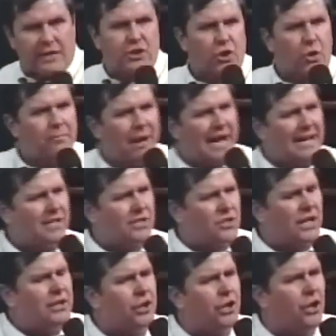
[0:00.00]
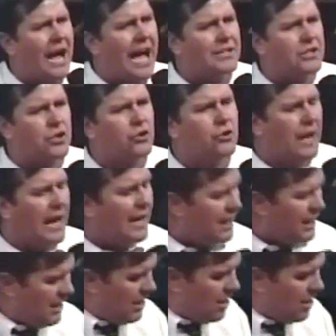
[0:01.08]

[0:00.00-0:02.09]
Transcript: And so in my senior year of high school, I